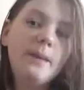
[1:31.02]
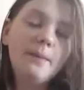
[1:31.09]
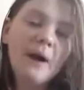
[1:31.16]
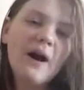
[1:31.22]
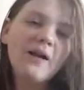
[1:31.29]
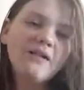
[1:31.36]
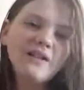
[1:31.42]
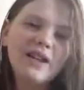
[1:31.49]
A
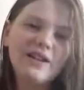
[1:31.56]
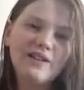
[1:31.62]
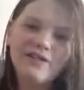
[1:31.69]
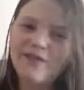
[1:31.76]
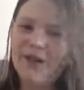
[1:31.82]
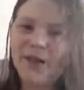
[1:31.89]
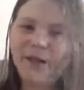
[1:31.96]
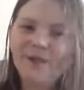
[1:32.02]
power
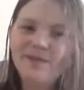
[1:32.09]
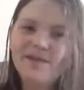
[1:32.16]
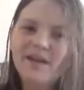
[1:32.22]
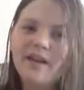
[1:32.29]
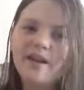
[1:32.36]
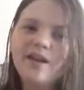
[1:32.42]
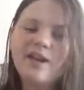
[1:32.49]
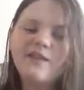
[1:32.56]
line fell.
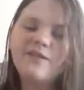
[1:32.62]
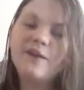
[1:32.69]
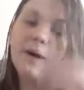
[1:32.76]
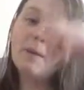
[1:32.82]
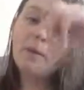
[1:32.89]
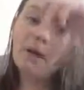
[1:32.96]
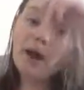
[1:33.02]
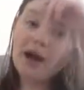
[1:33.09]
And it
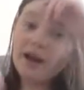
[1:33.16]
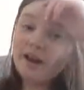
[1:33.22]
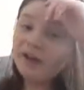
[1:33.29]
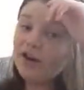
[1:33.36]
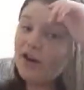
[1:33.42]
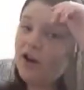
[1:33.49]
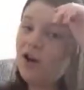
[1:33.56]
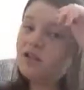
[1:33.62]
fell
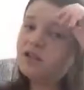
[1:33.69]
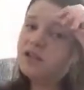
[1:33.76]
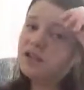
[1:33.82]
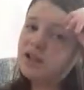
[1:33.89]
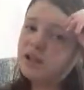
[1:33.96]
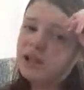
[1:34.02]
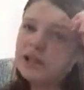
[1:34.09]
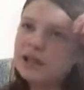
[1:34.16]
behind our house,
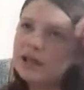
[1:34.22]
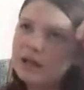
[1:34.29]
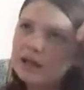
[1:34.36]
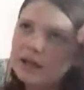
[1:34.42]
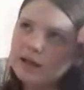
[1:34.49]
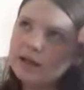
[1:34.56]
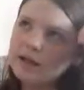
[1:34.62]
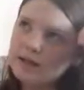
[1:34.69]
like,
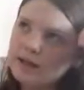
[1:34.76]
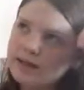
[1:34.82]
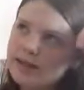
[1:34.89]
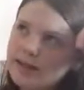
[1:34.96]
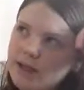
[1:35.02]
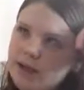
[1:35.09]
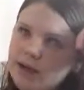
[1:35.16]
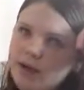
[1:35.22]
not
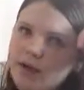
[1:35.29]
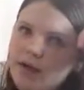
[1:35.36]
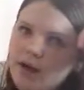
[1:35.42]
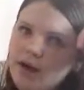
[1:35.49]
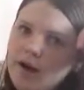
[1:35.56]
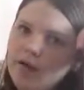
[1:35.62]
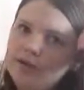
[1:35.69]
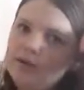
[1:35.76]
necessarily
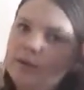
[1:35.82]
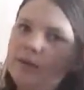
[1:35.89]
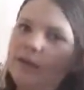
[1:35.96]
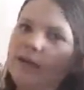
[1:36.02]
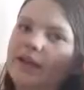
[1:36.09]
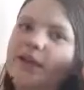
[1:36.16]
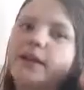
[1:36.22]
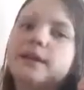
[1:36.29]
our house, but,
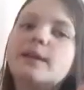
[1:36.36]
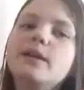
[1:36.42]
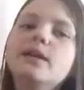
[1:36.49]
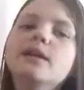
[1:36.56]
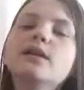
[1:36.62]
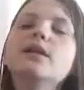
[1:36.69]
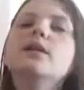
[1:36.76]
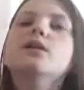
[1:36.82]
like,
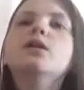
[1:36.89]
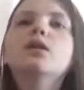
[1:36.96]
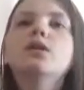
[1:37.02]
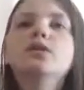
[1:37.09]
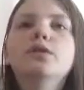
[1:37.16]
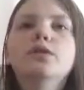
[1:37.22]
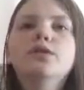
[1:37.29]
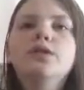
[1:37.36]

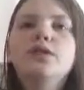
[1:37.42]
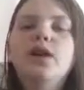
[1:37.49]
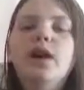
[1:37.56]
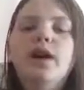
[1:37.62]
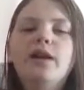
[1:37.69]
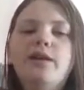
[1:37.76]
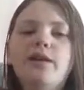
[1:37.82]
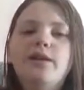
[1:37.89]
close to,
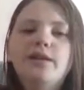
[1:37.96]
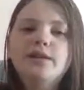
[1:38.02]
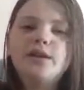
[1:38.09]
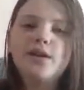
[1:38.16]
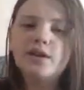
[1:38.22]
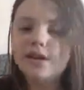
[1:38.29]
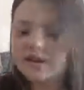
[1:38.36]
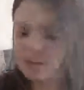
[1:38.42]
I don't know, it's
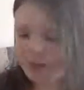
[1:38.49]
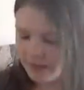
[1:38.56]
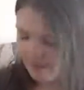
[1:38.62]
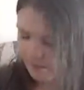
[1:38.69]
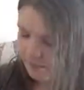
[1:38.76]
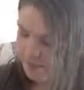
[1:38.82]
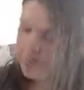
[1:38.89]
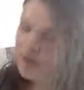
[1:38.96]
hard to explain.
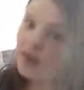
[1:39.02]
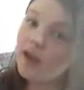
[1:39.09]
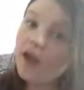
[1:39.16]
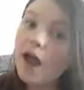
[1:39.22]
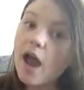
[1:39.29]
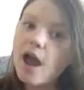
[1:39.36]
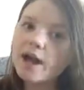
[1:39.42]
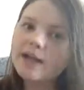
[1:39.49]

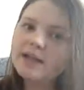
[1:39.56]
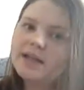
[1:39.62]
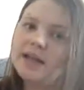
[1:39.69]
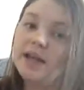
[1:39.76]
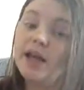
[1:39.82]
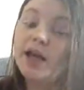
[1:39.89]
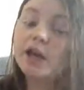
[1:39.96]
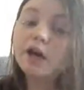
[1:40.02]
And
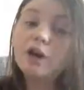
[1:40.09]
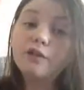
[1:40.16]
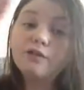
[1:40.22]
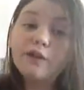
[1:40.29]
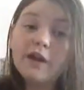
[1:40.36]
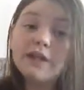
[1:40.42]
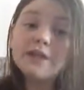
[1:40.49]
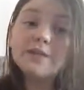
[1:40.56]
it hit our
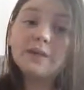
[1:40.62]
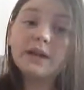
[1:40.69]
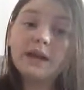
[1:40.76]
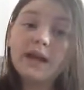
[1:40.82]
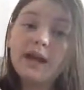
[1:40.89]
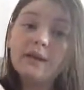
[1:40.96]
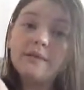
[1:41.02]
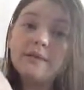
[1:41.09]
fence when
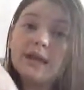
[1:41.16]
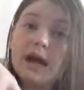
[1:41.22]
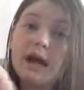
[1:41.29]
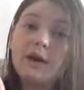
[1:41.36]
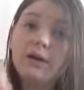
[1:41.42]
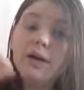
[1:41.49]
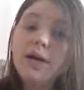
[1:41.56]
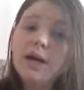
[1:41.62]
it came
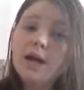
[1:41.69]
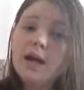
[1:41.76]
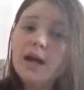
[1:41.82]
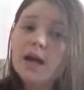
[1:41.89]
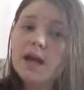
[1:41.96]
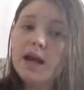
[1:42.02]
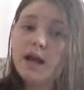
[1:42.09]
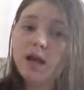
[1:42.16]
down,
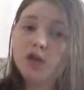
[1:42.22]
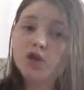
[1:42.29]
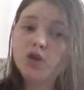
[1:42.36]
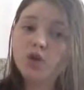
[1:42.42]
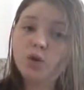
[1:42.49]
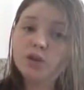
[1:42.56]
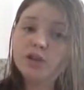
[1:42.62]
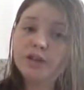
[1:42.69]
and a
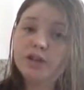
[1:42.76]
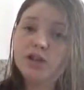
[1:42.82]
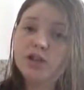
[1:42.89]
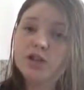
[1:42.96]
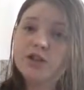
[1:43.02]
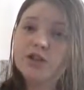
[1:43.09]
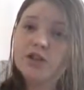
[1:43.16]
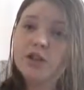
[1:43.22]
jolt of
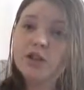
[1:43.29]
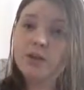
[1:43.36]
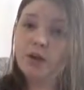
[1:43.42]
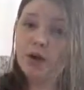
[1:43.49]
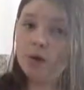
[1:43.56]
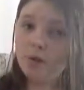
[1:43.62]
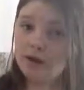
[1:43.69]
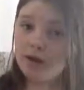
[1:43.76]
electricity
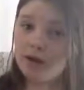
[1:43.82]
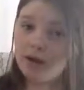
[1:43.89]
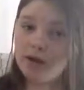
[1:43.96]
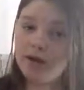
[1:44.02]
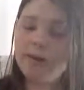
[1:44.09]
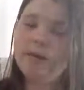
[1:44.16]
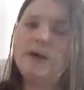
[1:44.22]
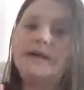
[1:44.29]
went,
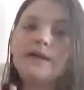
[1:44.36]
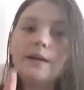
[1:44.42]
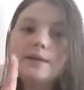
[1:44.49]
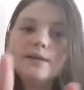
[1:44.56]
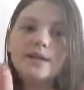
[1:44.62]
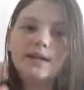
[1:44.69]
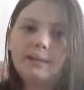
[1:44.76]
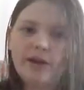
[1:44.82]
and my dad
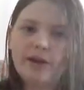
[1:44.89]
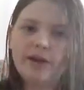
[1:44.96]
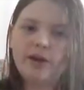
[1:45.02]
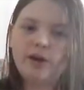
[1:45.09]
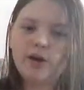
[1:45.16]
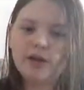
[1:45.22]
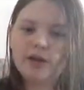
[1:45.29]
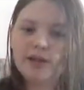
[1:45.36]
was in the
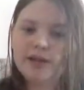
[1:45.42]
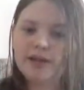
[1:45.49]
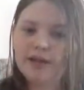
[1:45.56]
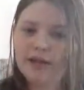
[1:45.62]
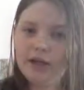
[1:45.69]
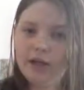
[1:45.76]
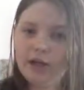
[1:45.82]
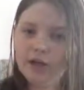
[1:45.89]
backyard, like,
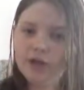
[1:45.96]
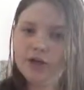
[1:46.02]
here.